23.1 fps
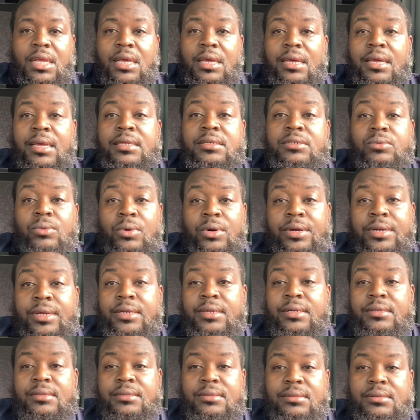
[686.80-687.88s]
It's
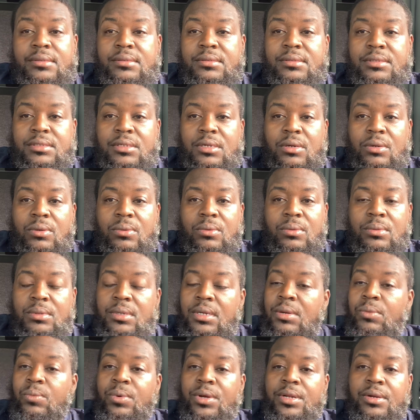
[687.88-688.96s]
working. So
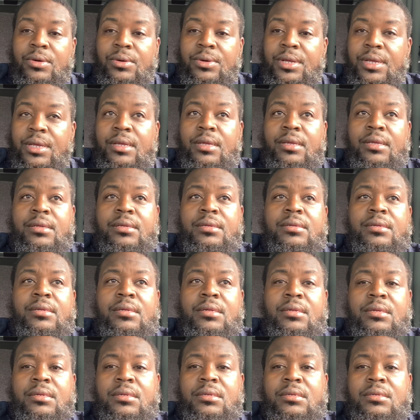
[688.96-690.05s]
it went on E.
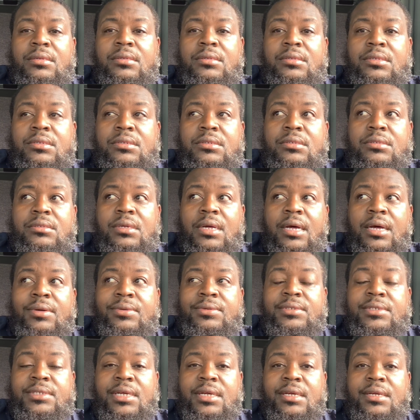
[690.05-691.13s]
I would
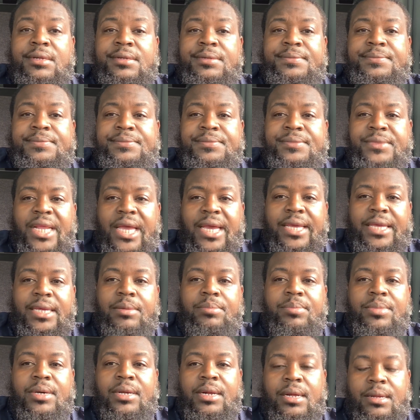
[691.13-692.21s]
say not E,
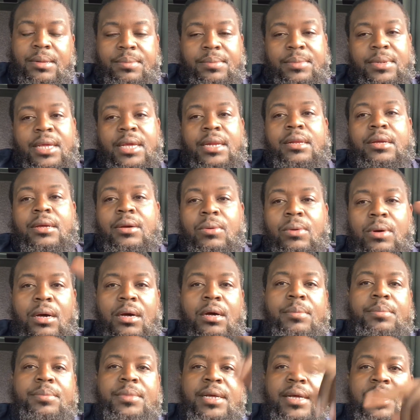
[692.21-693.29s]
but I let it go
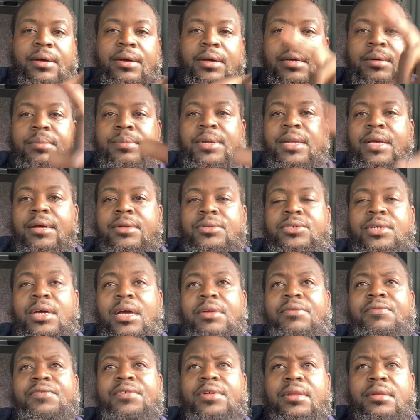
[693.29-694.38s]
up, down, I tried
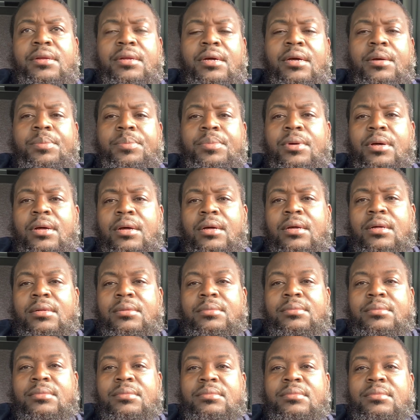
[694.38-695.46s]
to fill it up.
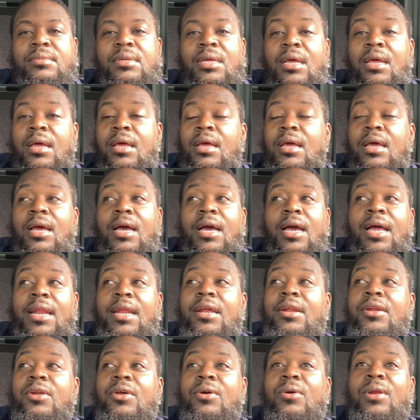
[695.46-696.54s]
I
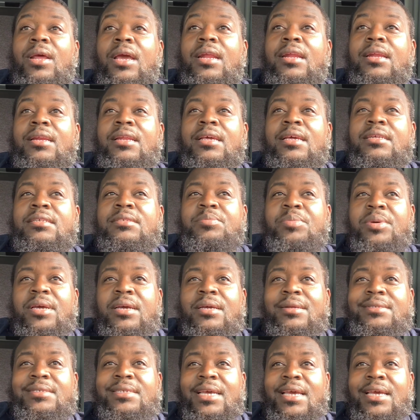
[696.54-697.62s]
didn't know that these
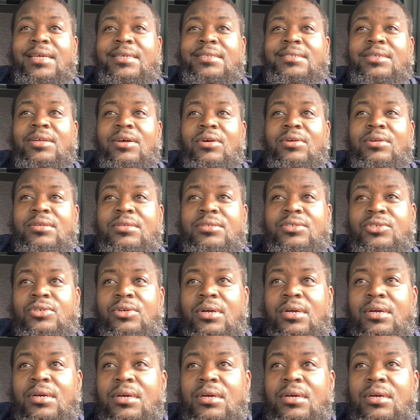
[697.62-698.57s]
bigger tanks on the truck,